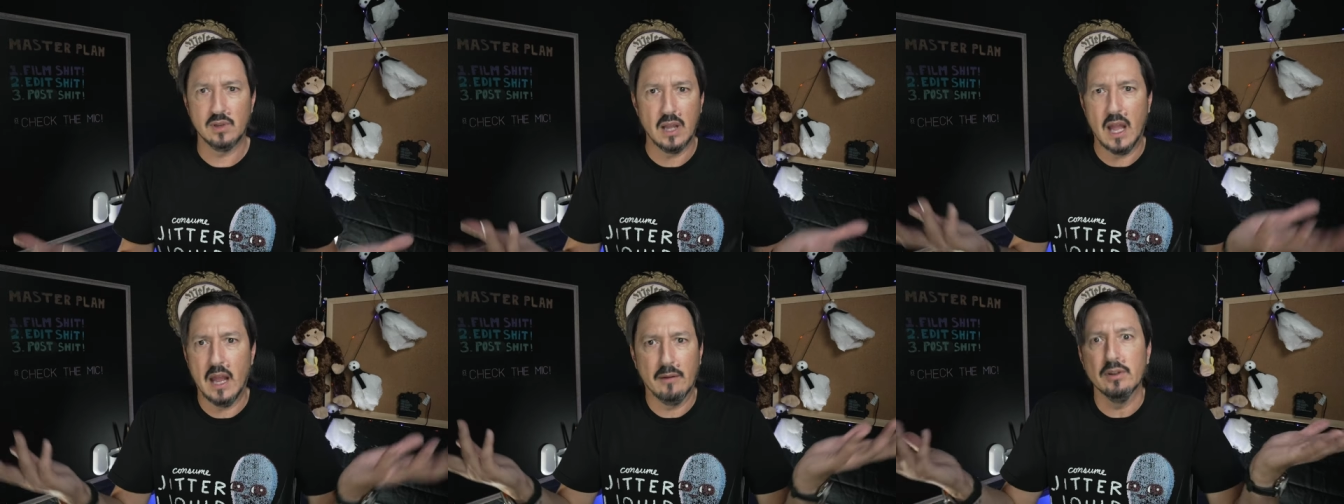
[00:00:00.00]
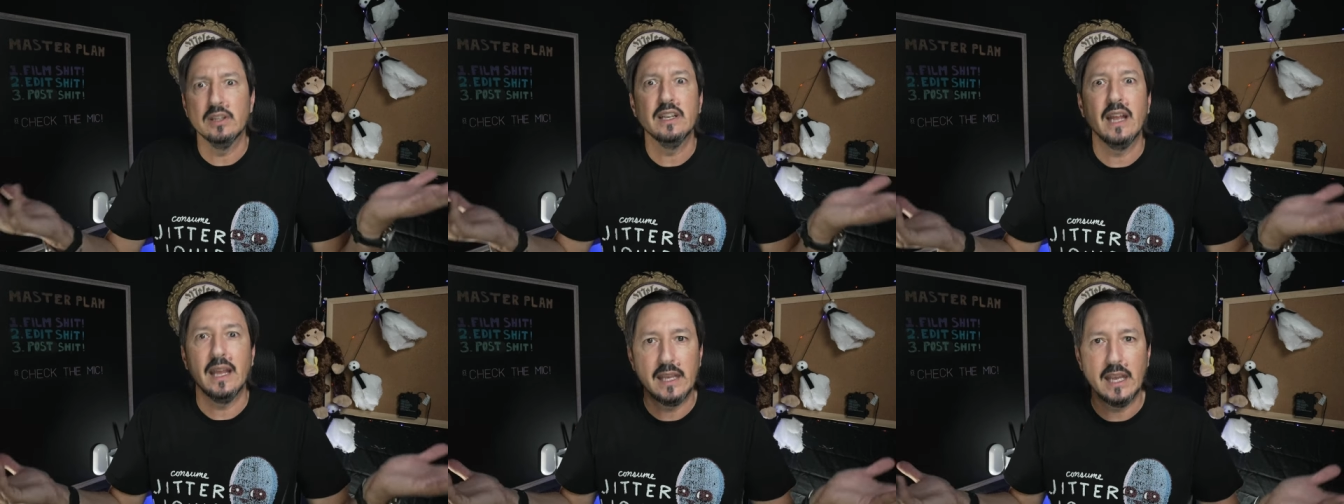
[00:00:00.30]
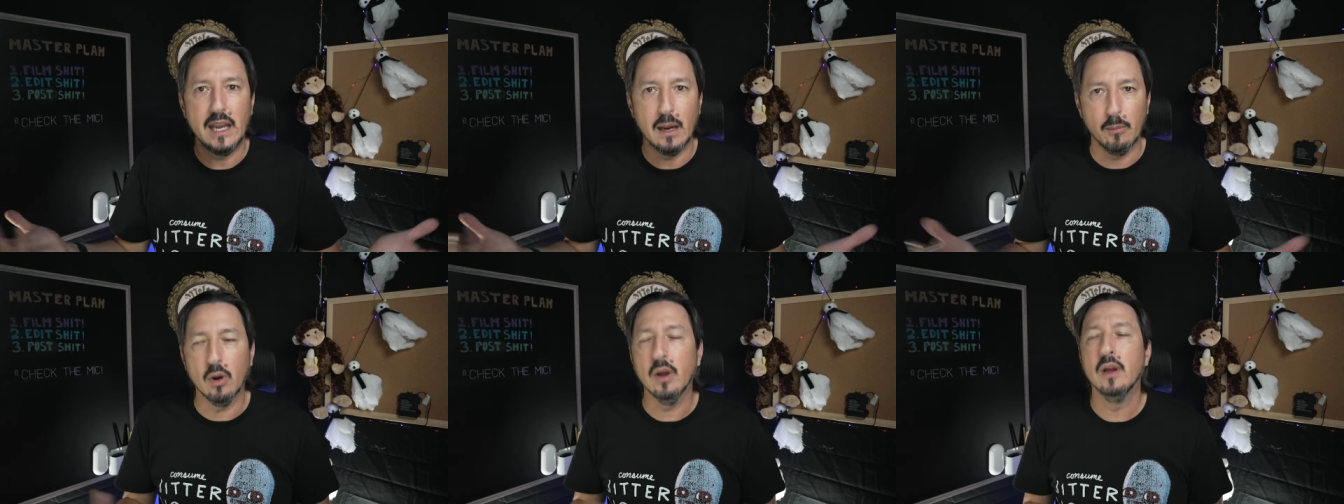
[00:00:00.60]
everyday
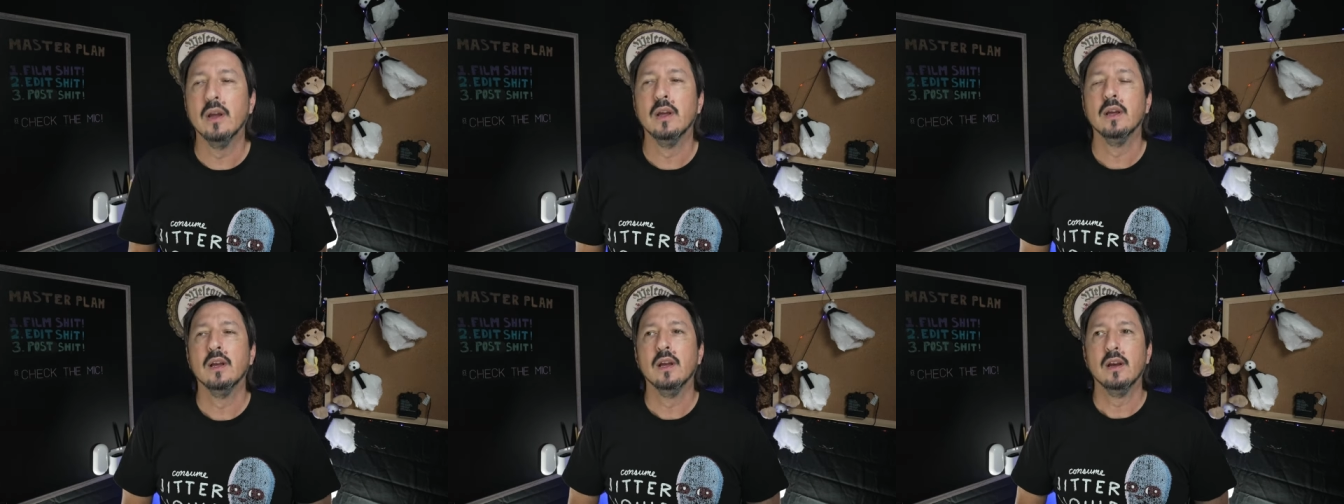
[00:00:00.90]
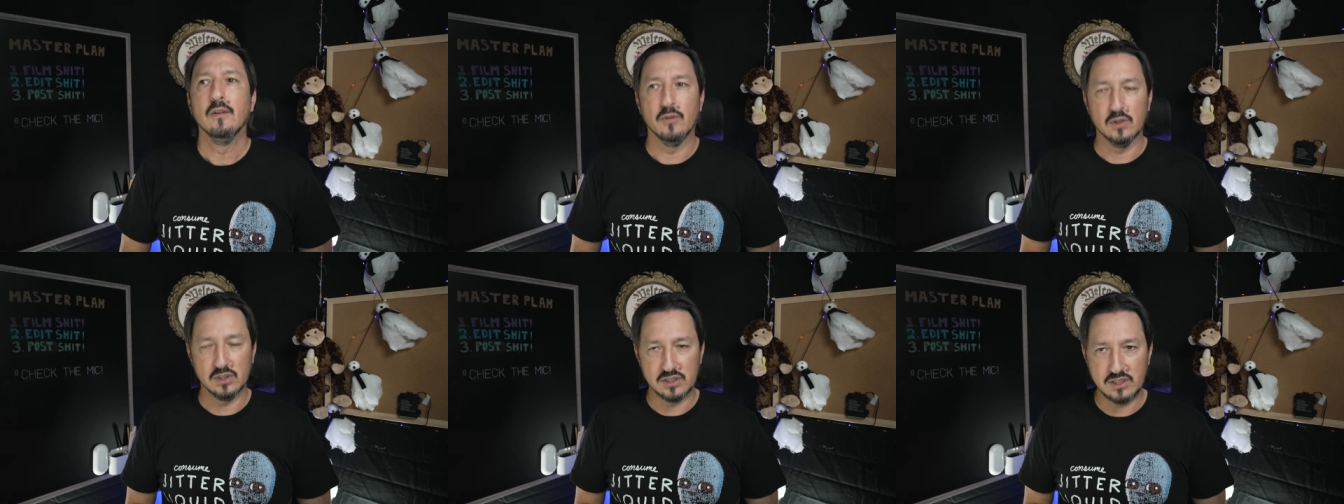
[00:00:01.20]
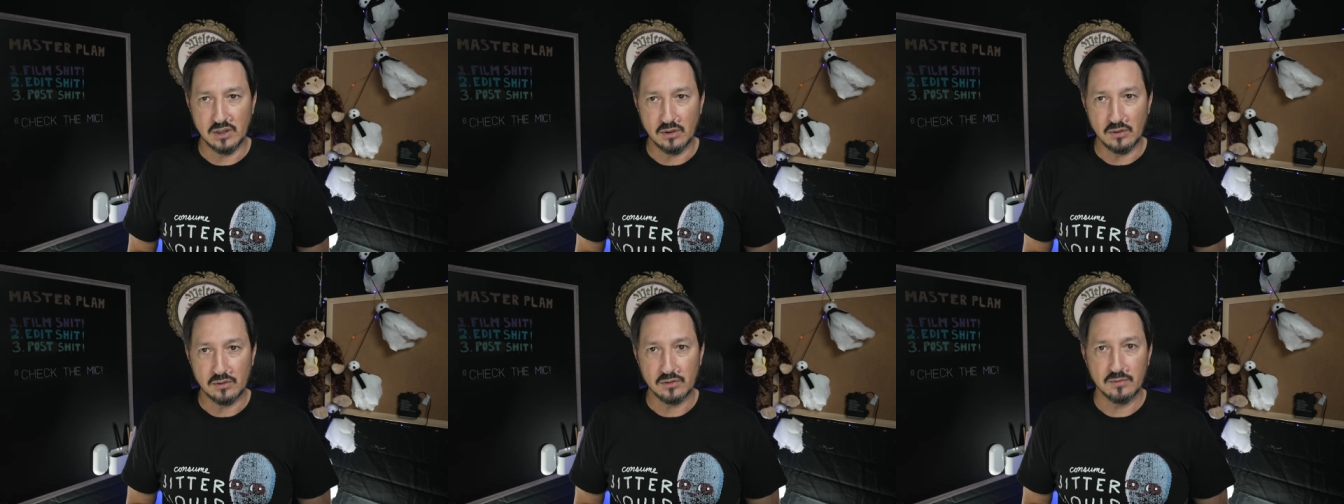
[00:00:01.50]
camera for
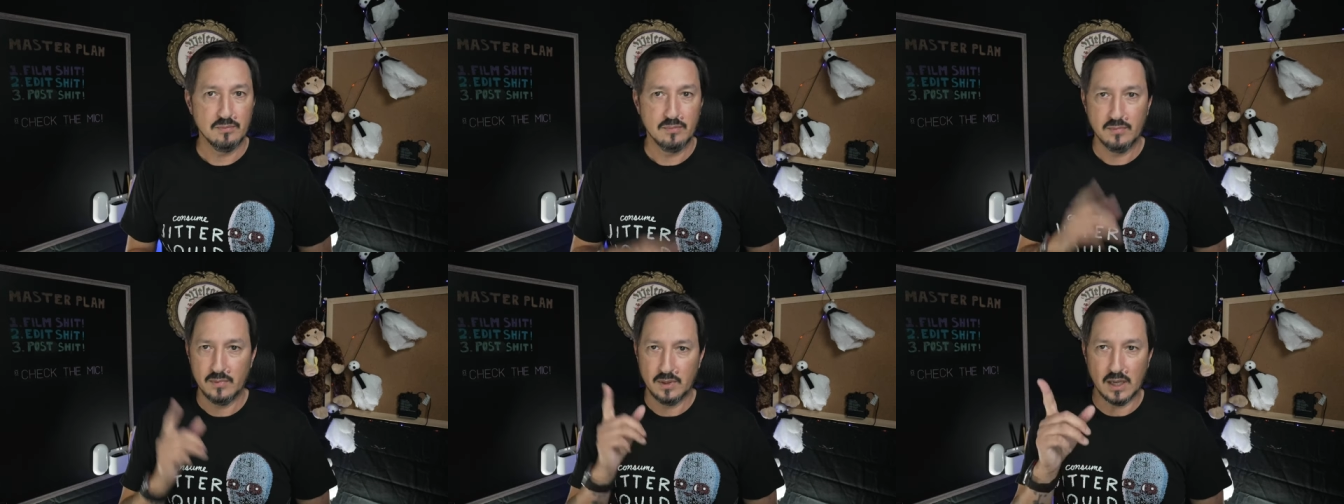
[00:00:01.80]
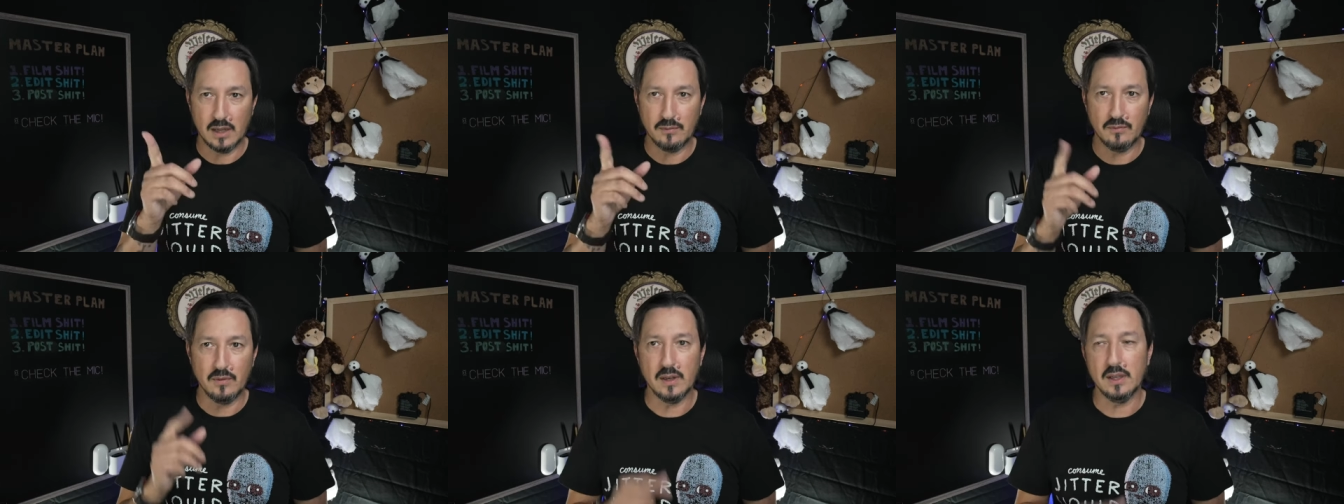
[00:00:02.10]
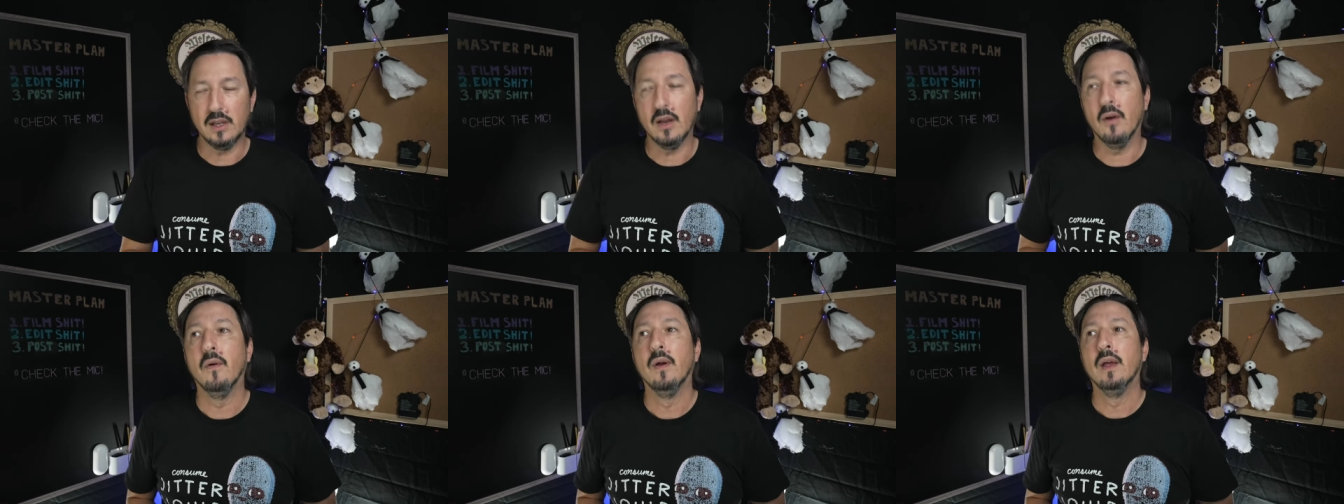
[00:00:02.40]
stills, not
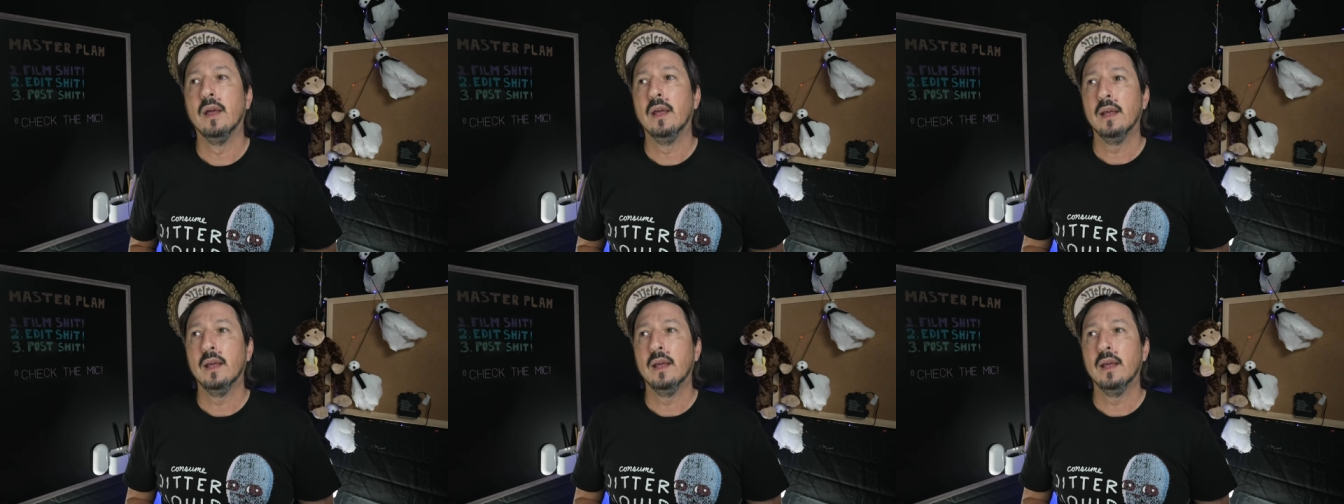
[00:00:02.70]
video.